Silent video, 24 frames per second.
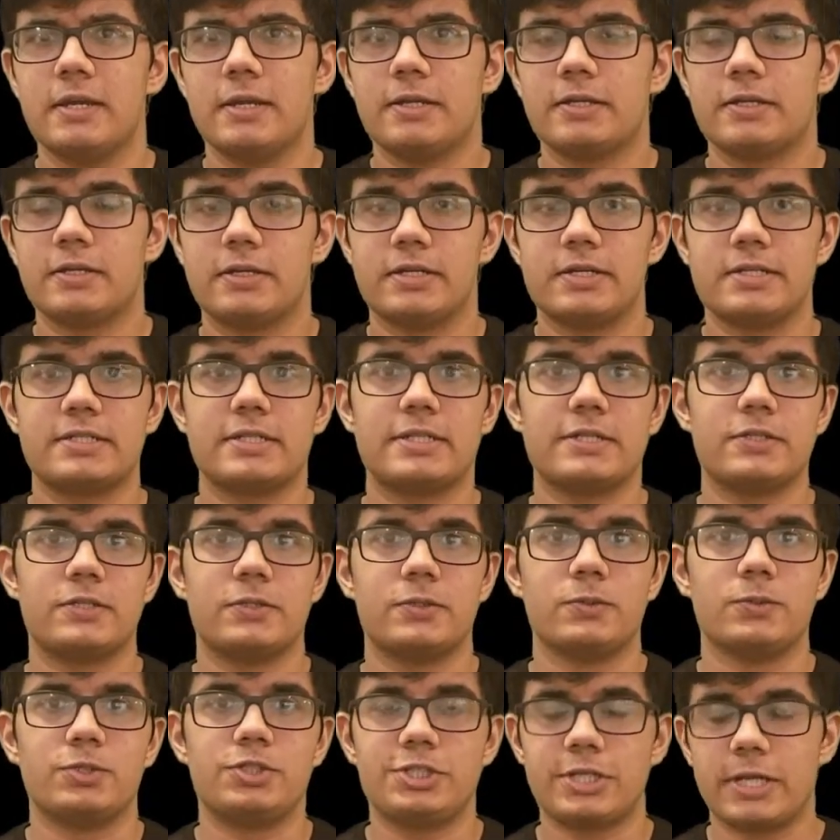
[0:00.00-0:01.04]
turns
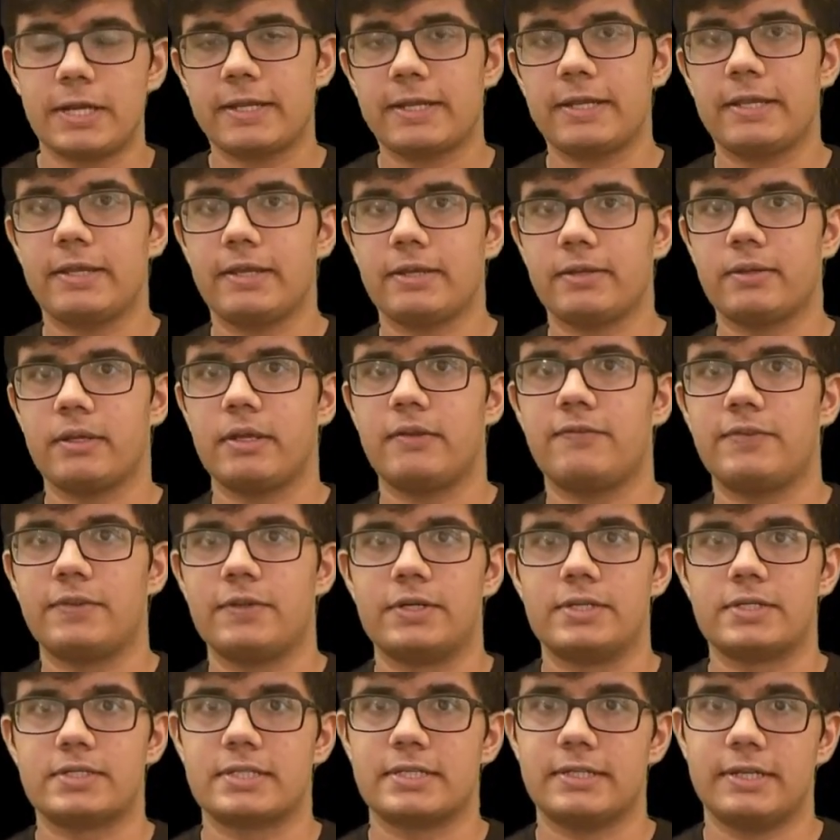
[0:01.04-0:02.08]
into checking if there
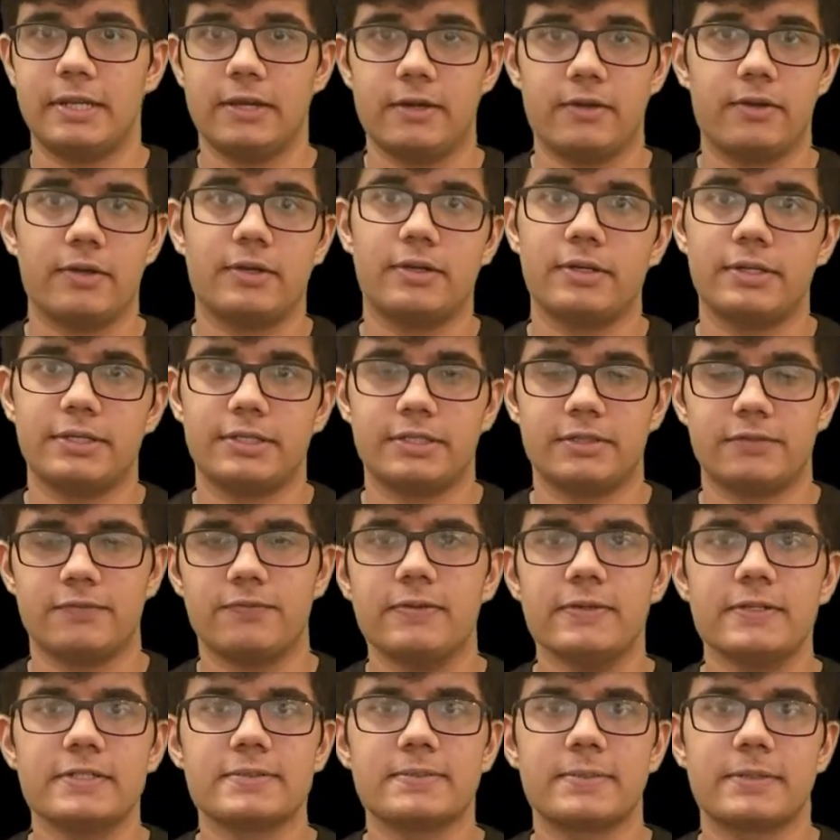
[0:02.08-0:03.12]
is an error in the
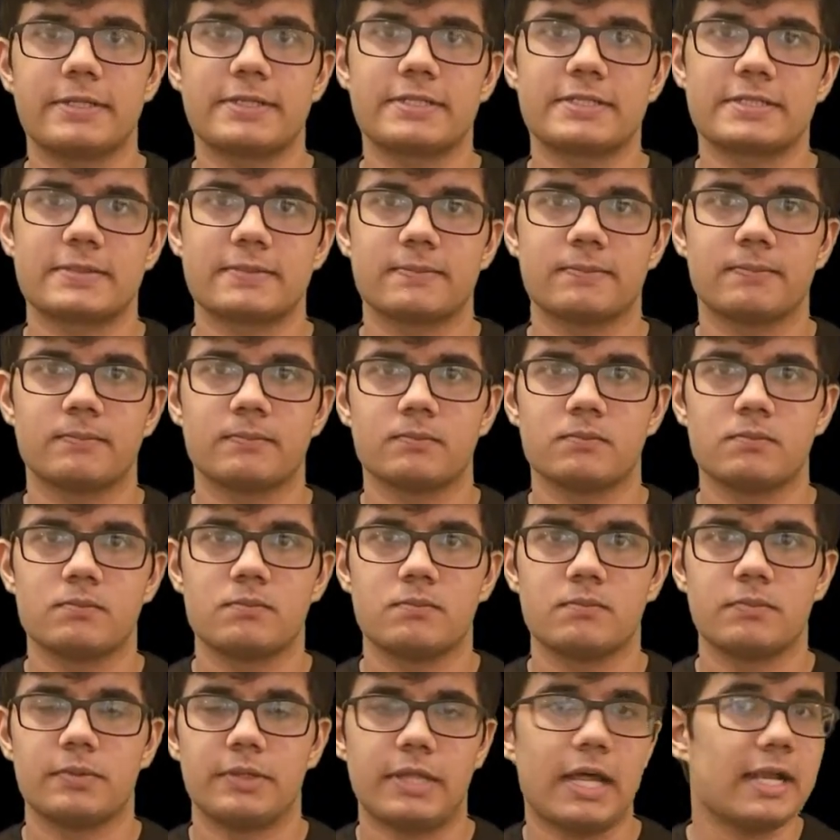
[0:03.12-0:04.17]
first place.
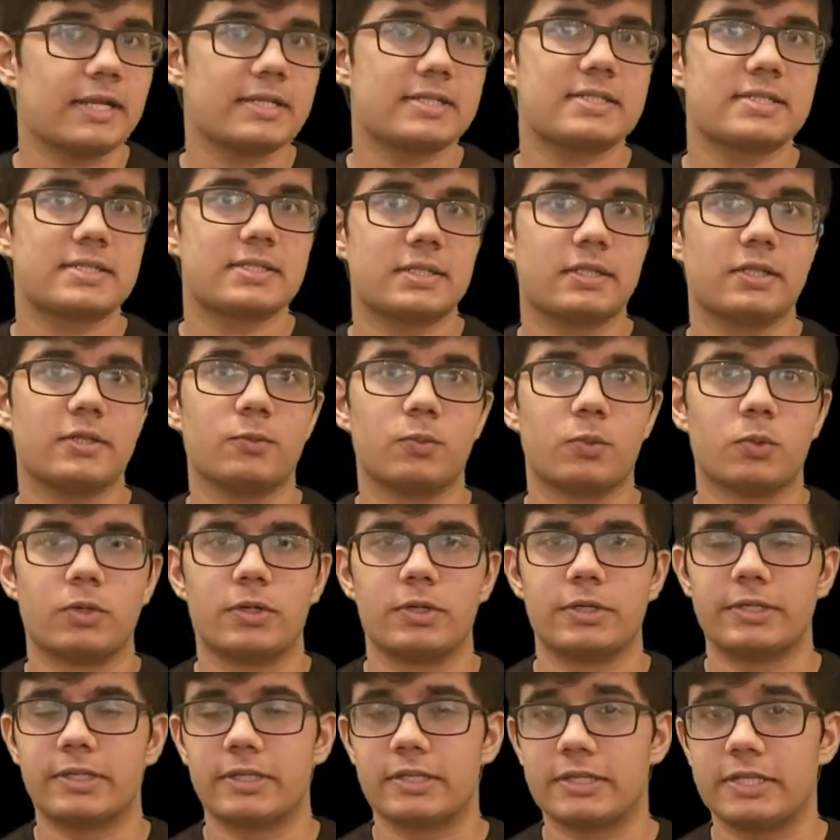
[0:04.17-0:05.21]
That's
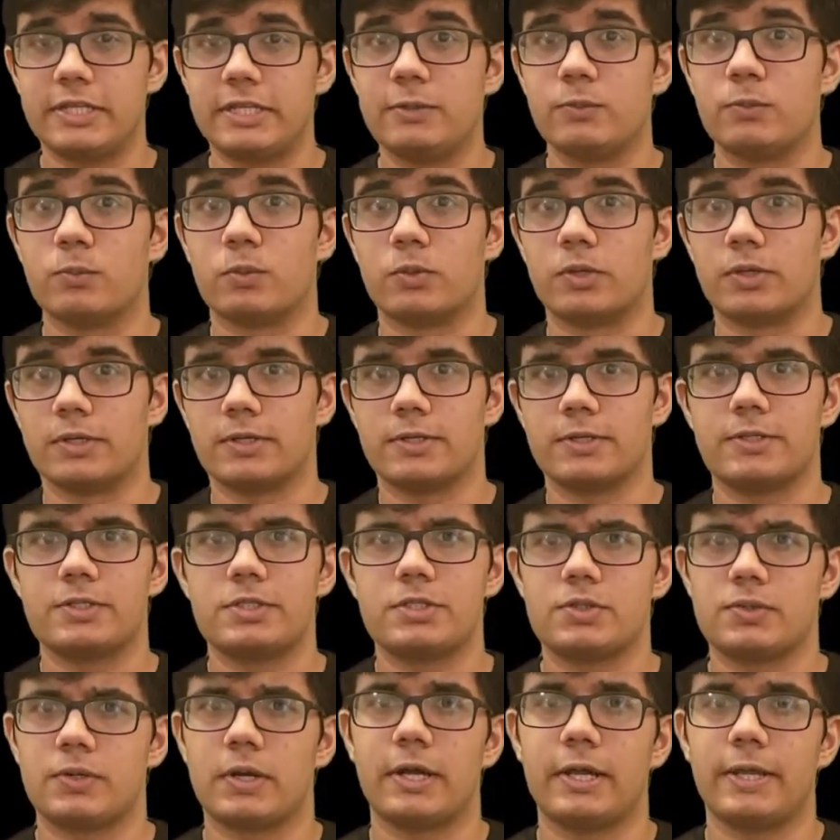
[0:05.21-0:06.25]
the keyword
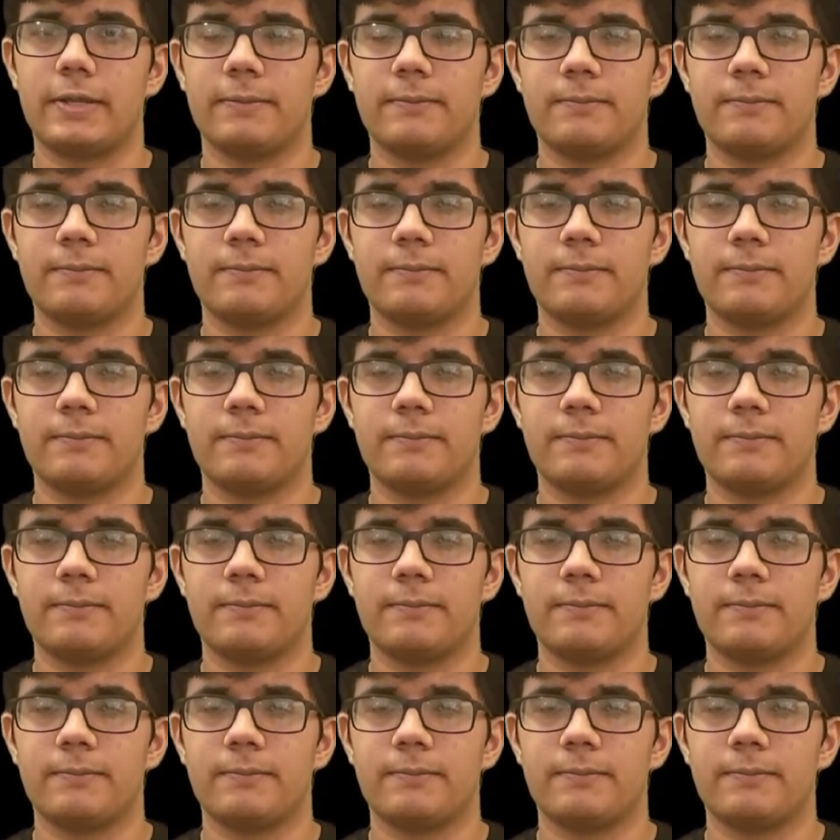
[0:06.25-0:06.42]
try.